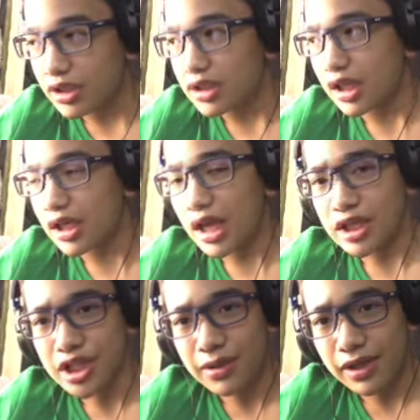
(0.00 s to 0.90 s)
can
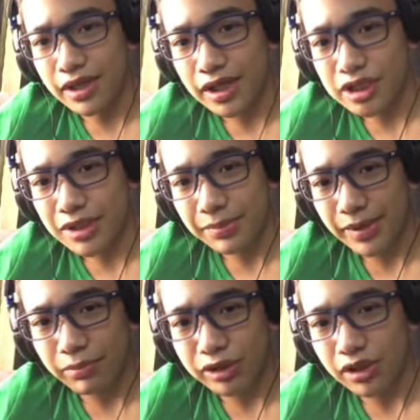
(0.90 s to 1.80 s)
actually be
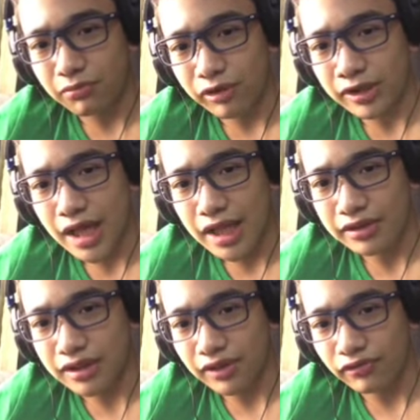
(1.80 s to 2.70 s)
put down by
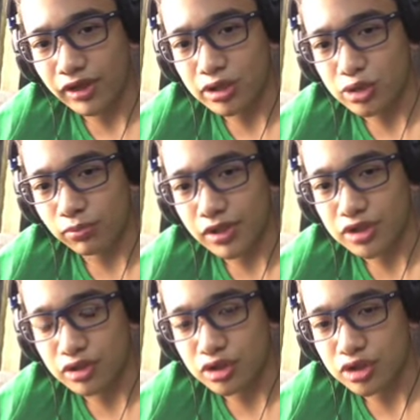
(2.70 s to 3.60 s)
anti-fire
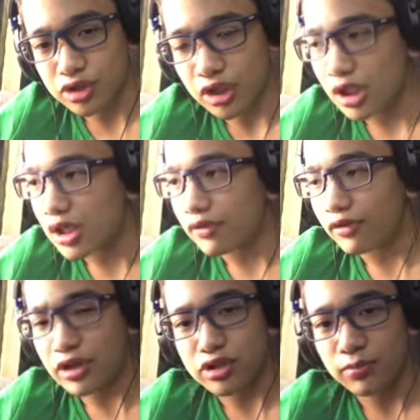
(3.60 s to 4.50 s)
suppressors.
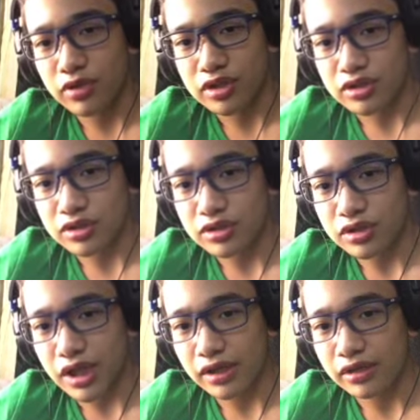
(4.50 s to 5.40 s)
Fire suppressors
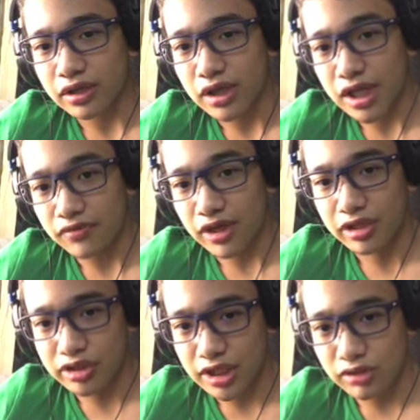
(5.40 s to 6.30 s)
like a fire
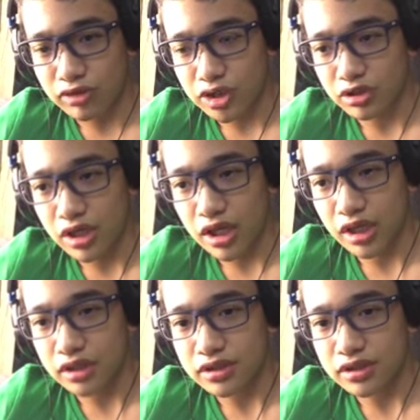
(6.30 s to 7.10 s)
extinguisher and.